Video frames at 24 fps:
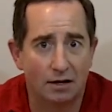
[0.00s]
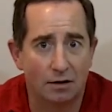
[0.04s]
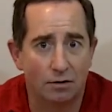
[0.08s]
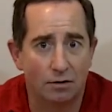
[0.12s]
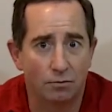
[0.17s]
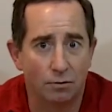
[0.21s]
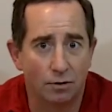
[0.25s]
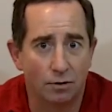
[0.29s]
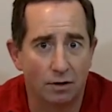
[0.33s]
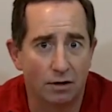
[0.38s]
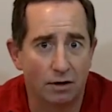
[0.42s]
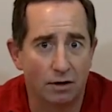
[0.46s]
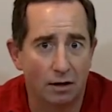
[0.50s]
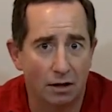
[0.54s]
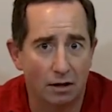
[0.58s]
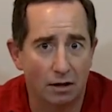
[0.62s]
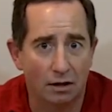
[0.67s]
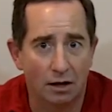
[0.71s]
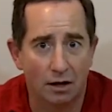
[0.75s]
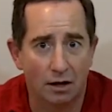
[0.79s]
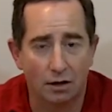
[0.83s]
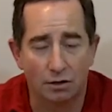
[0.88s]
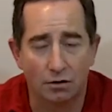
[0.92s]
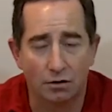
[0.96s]
and it would
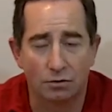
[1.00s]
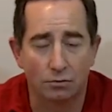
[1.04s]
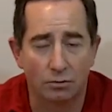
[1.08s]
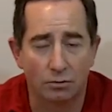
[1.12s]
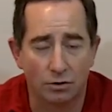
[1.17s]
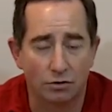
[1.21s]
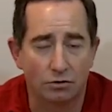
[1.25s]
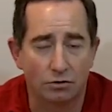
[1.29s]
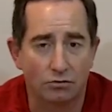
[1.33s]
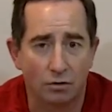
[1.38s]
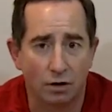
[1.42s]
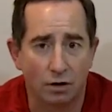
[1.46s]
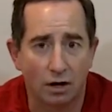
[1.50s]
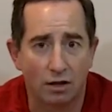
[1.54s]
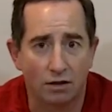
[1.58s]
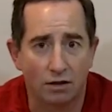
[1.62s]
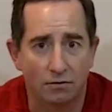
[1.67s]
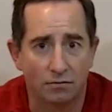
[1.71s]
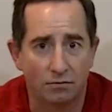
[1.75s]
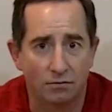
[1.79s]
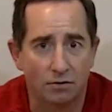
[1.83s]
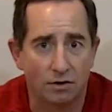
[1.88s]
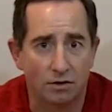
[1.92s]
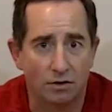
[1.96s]
allow you to withdraw
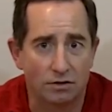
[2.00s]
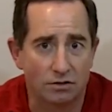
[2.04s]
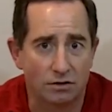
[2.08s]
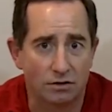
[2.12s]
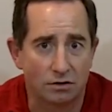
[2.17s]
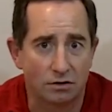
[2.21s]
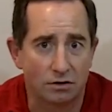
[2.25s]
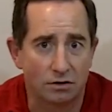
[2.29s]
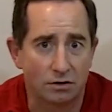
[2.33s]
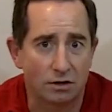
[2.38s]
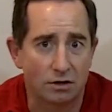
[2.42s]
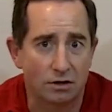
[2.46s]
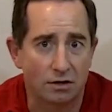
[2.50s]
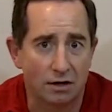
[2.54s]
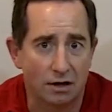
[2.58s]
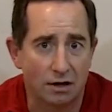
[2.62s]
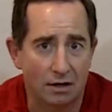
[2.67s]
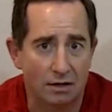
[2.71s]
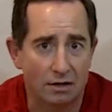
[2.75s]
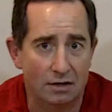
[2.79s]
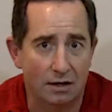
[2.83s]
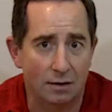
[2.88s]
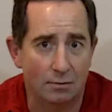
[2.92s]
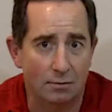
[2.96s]
the foot so you
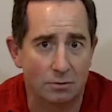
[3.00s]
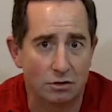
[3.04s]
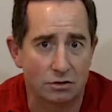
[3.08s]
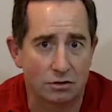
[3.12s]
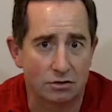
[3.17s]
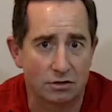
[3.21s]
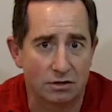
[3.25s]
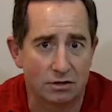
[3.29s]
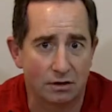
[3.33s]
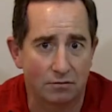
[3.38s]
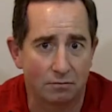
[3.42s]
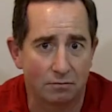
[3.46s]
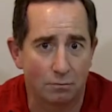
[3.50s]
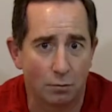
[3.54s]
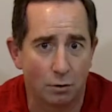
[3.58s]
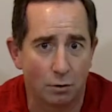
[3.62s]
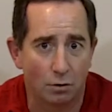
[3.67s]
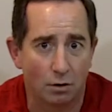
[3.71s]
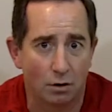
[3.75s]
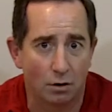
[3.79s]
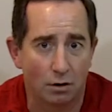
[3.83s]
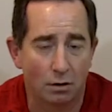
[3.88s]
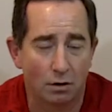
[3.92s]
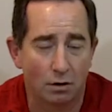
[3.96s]
didn't damage yourself
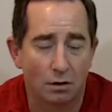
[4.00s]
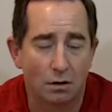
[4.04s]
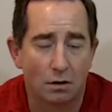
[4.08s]
more.